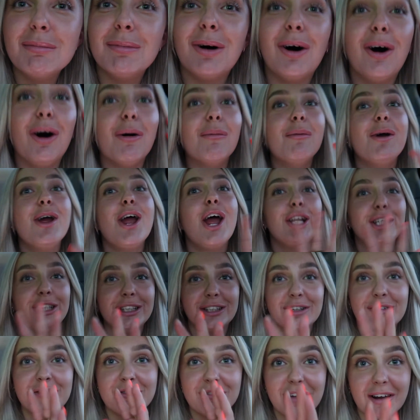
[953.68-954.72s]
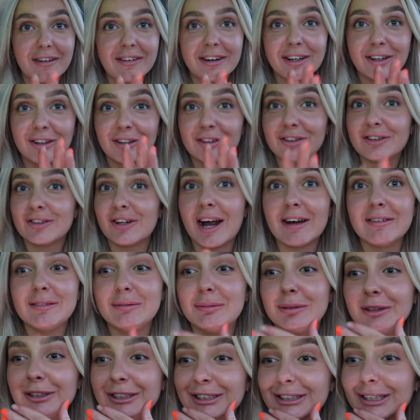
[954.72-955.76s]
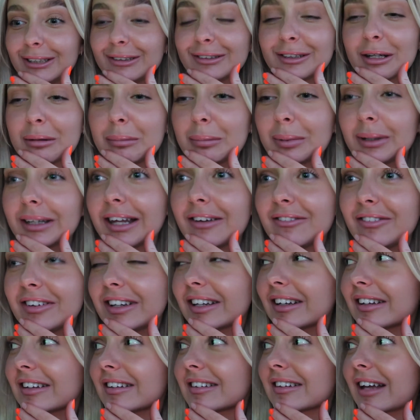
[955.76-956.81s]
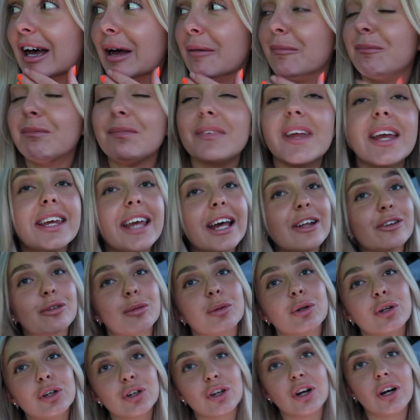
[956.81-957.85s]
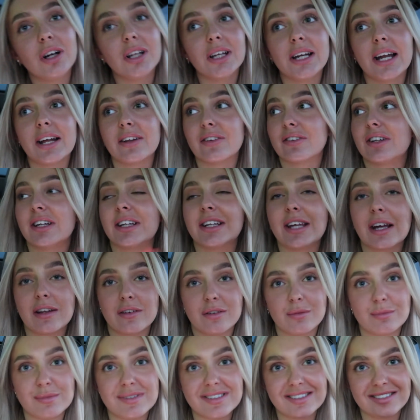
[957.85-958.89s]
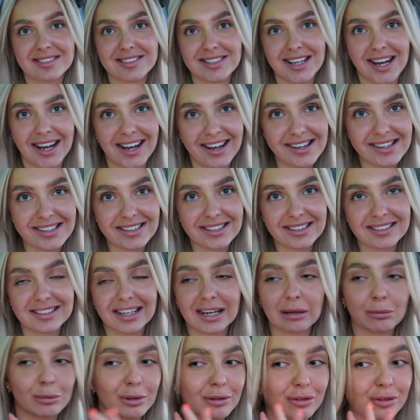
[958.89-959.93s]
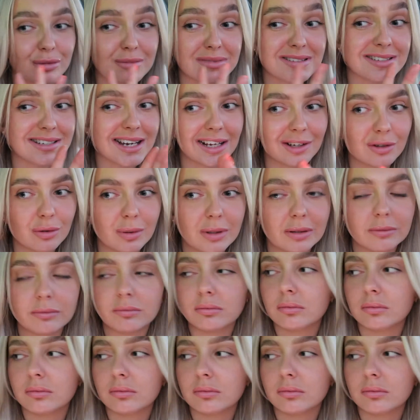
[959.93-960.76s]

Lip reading: mum, she's a very good driver, but she was oblivious then. Yeah, so we're going to call in Asda, get some snacks, and I'm going to have some snacks when